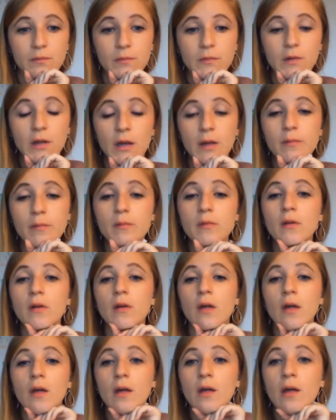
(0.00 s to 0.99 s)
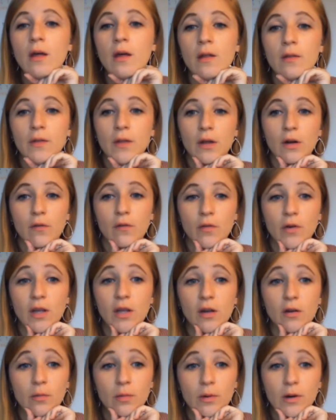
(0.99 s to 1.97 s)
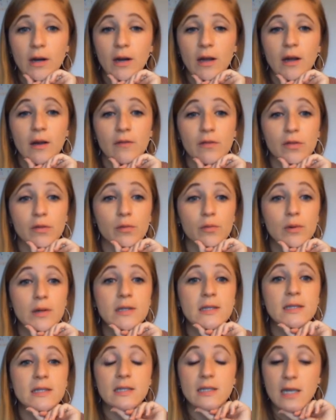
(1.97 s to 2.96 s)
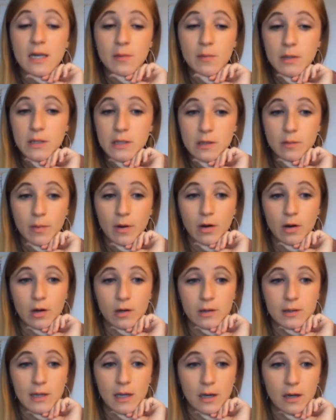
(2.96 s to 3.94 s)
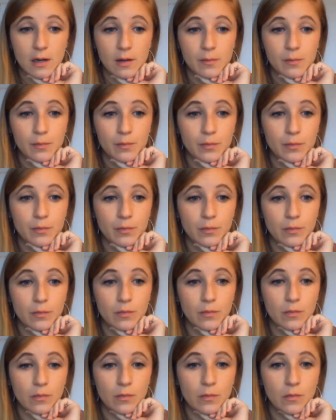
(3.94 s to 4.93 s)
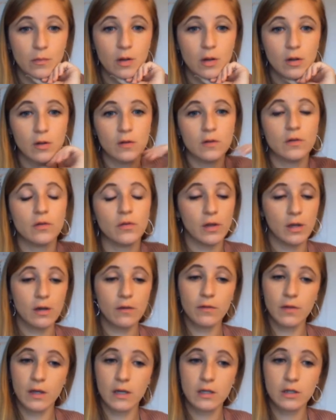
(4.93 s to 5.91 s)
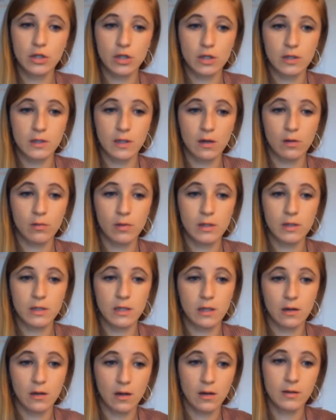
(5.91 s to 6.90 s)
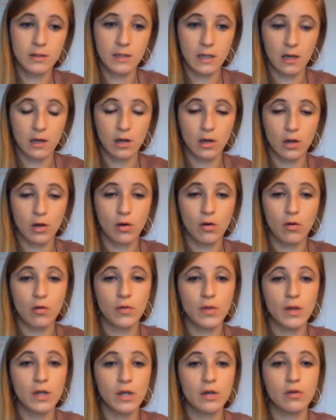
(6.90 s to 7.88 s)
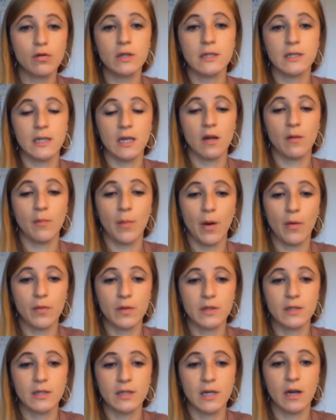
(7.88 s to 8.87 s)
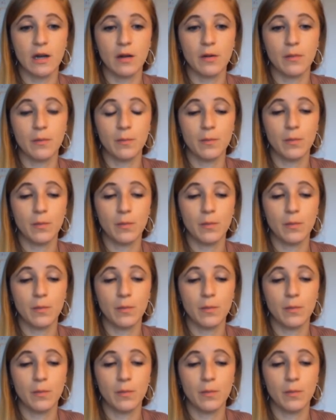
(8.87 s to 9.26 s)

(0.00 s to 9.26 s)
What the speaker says: Okay, then over here we're going to have 3 statements about our data. So think of things just like we did a second ago that you could say about this data.